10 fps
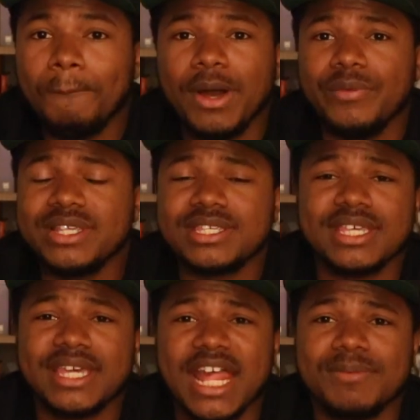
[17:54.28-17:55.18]
But we've
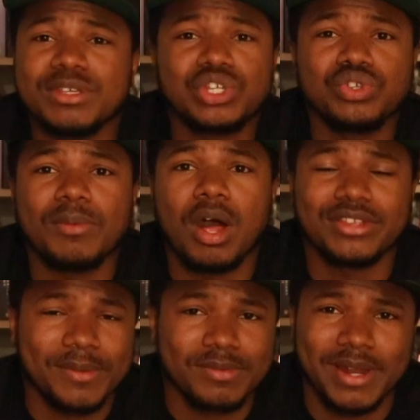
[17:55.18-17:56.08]
seen Kanan been showing up all
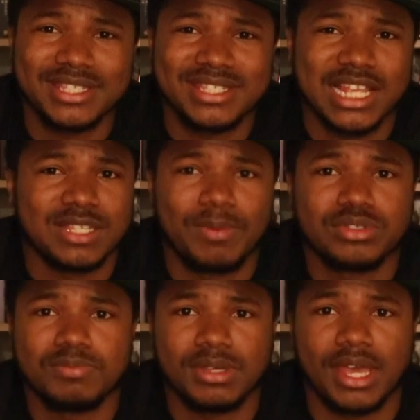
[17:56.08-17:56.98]
type of places he's not
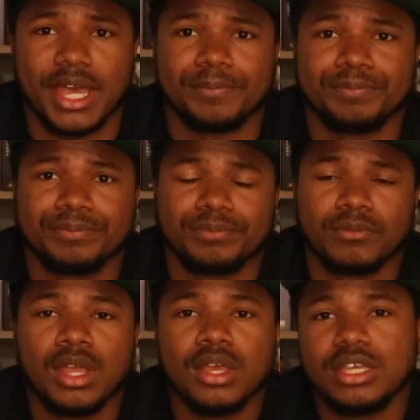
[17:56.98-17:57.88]
supposed to be at.
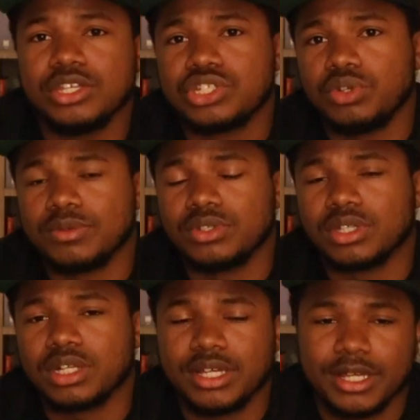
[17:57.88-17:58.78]
He showed up to the
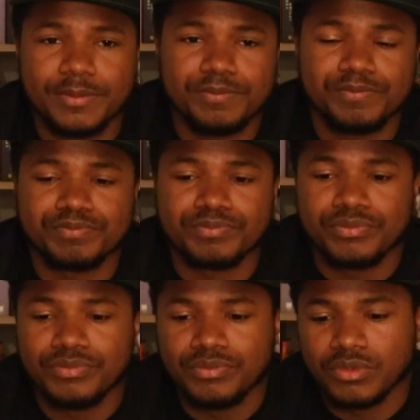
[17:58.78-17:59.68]
club
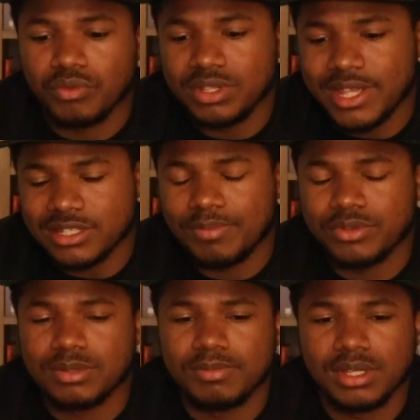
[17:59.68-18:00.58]
when he's not
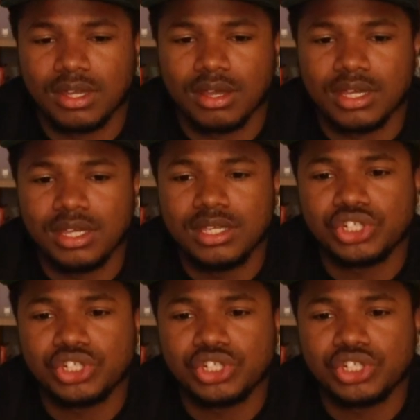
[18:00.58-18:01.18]
supposed to be there. He